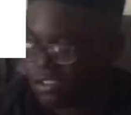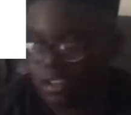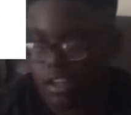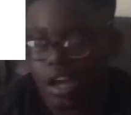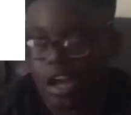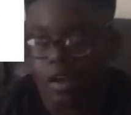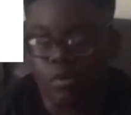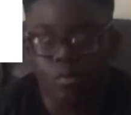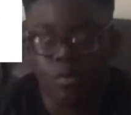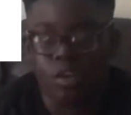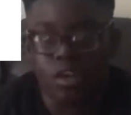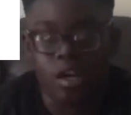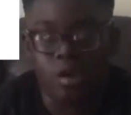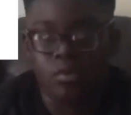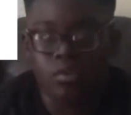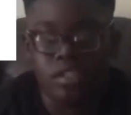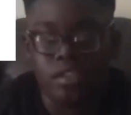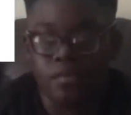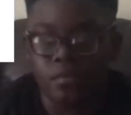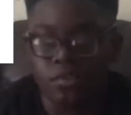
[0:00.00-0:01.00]
I
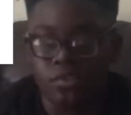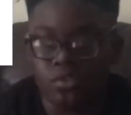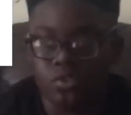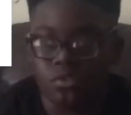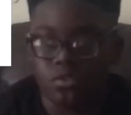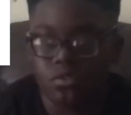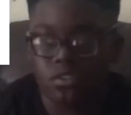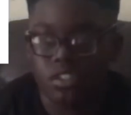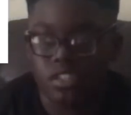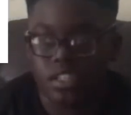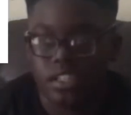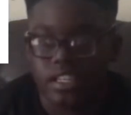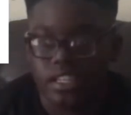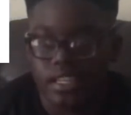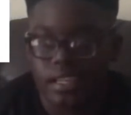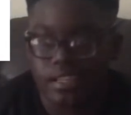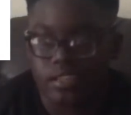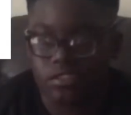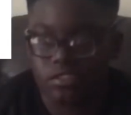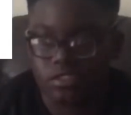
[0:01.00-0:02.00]
will never do.
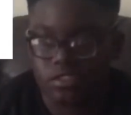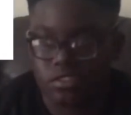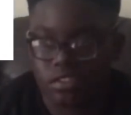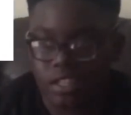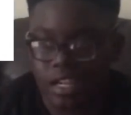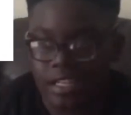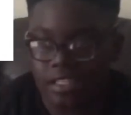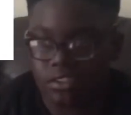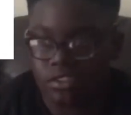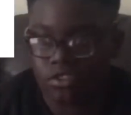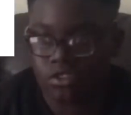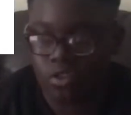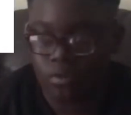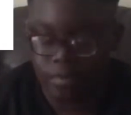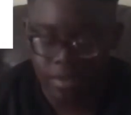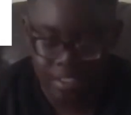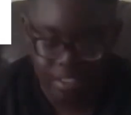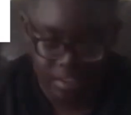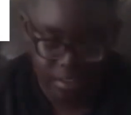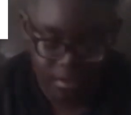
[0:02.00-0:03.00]
it just has so many